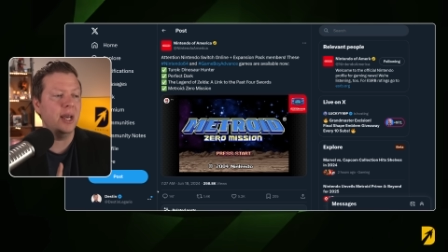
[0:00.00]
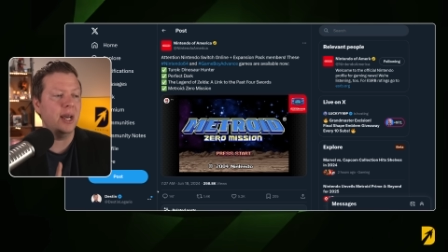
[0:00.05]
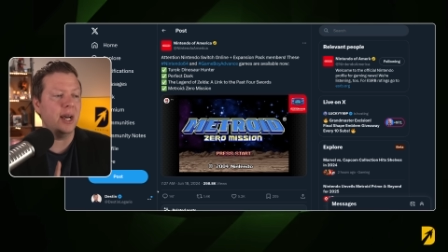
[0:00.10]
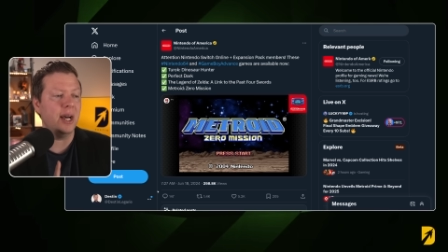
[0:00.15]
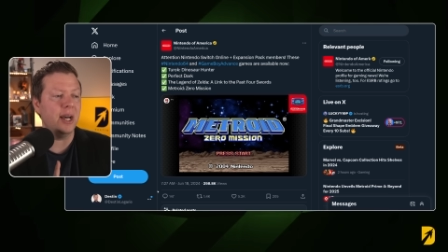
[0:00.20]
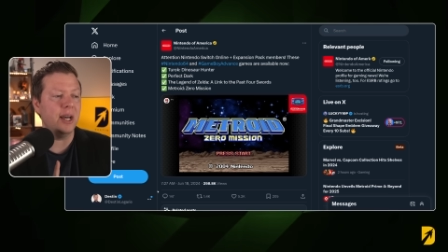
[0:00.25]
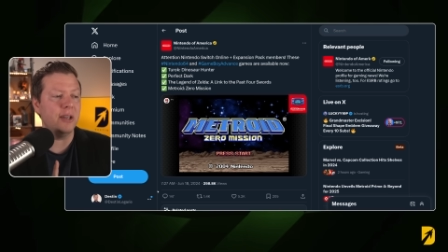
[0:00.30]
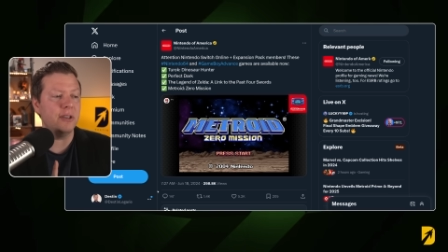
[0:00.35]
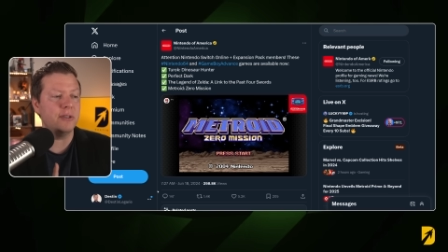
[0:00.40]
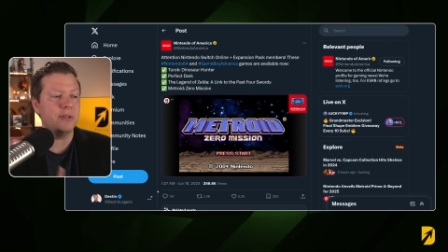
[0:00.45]

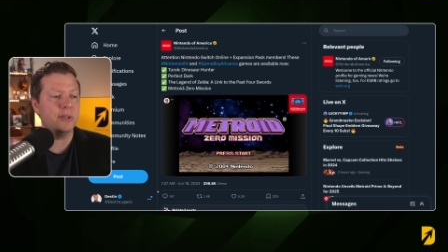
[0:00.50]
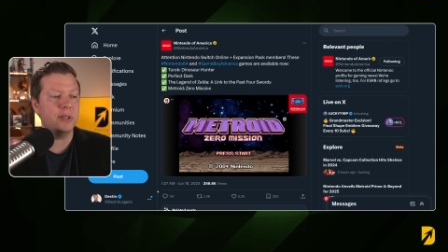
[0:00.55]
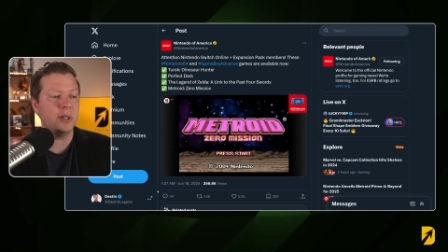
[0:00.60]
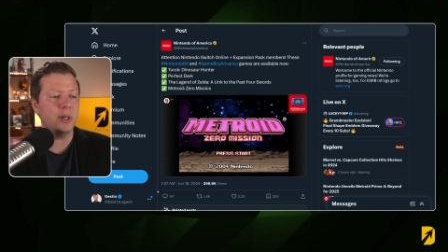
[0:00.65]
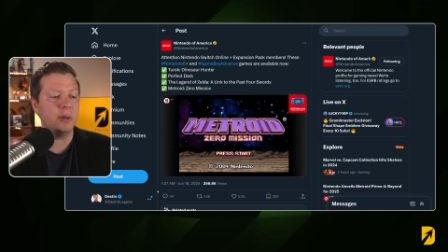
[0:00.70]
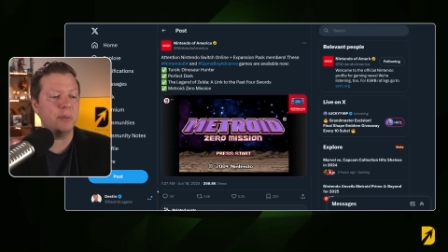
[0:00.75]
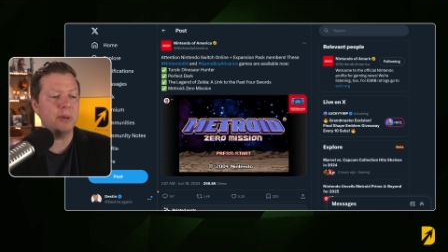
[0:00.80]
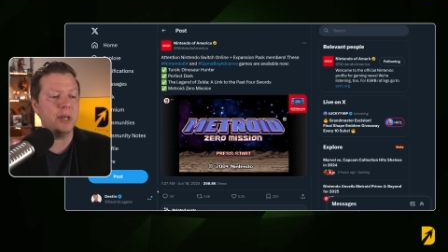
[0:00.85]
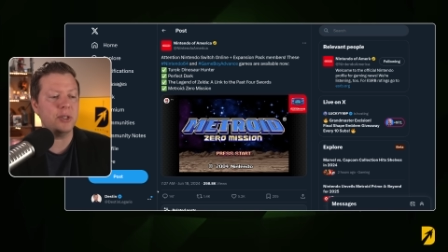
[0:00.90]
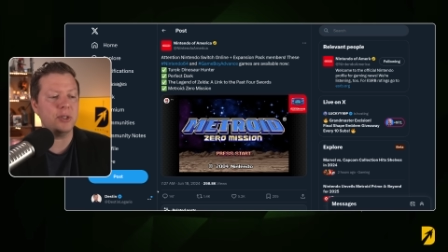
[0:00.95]
Uh,
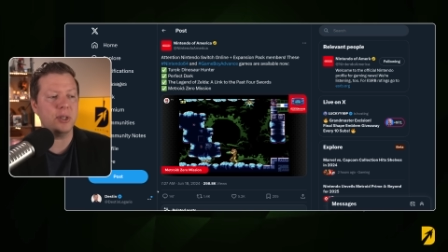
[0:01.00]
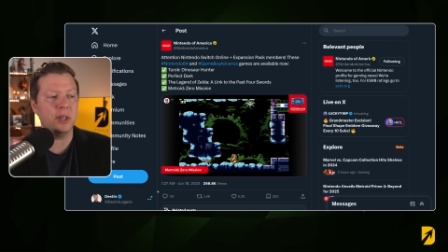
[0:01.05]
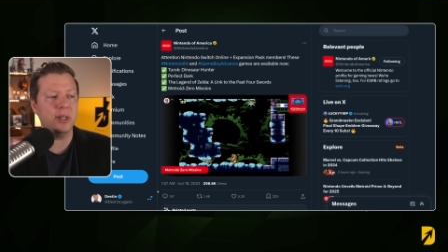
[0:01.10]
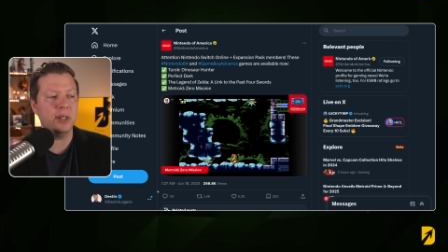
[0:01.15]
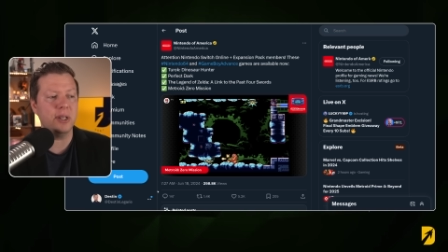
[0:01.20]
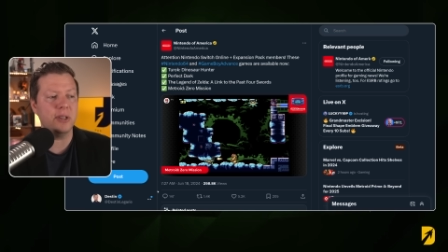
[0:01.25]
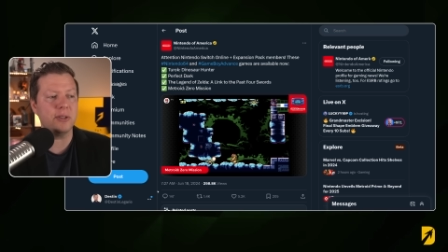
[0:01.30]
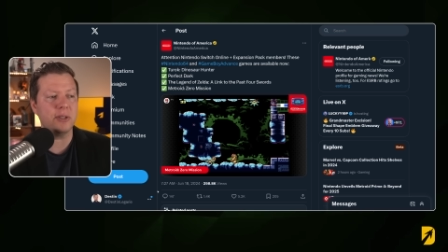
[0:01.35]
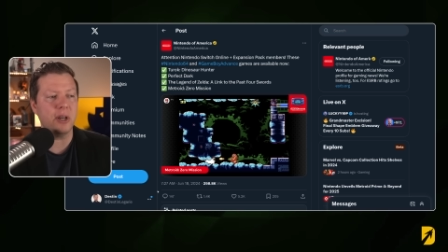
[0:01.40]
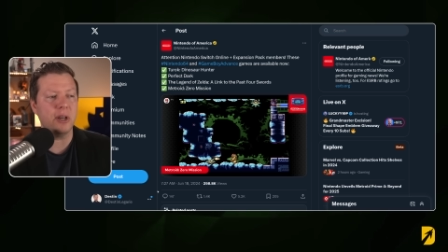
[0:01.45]
Zero
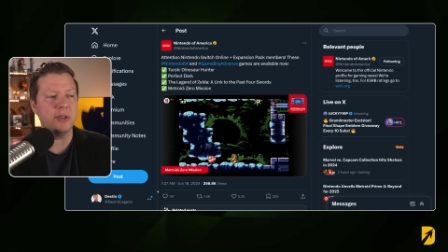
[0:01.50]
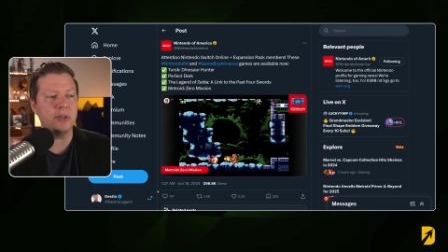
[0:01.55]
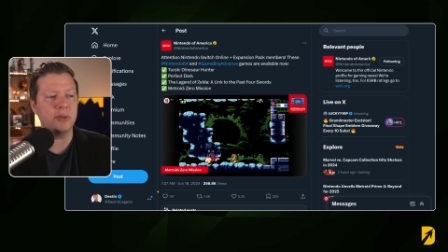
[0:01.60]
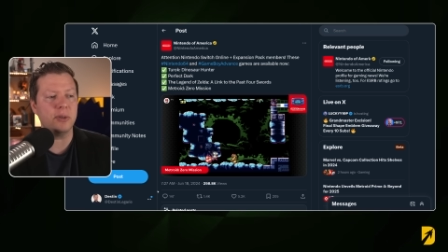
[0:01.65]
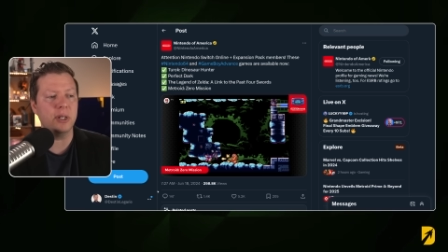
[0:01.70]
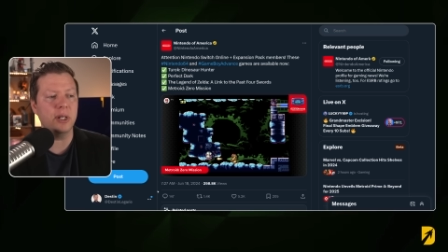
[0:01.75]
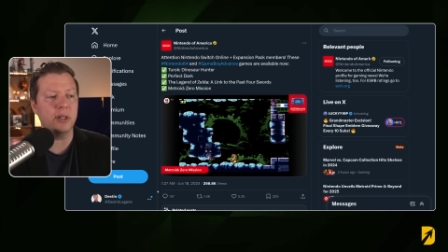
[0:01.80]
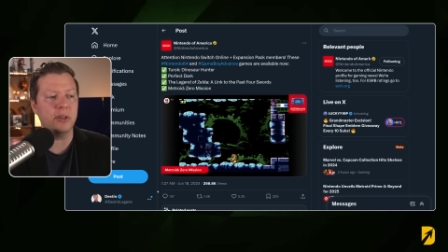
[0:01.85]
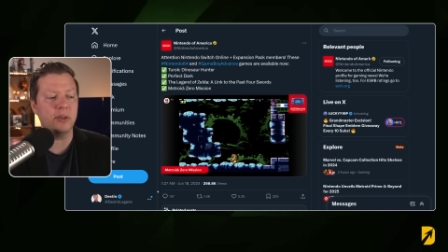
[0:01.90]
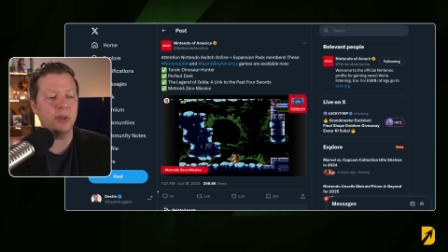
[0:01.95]
Mission is also here.